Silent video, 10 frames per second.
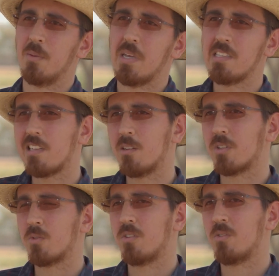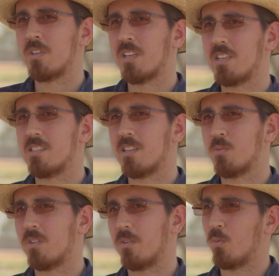Basically what we're doing is
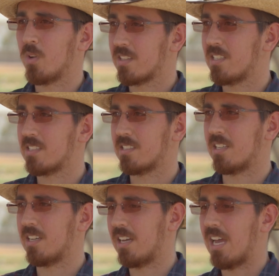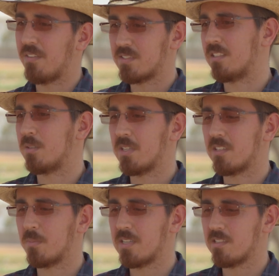that with this half
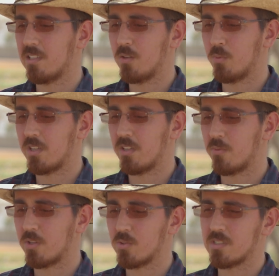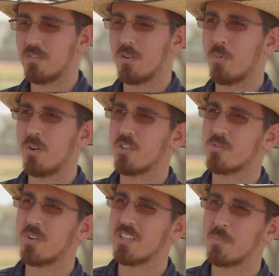centimeter, basically, we reduce the
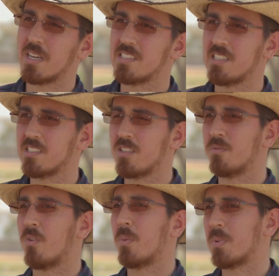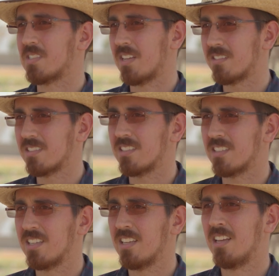evaporation rate by 64%.
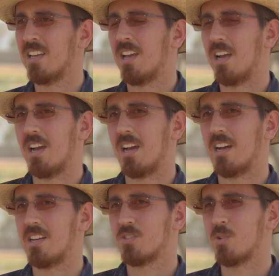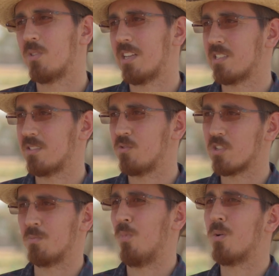So that's
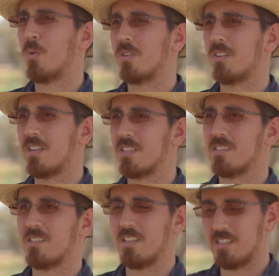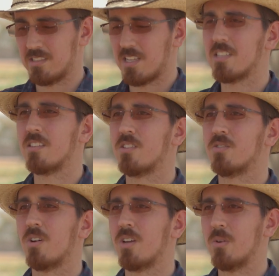just more water that stays in the
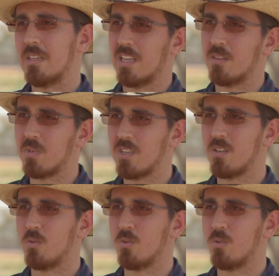soil and can be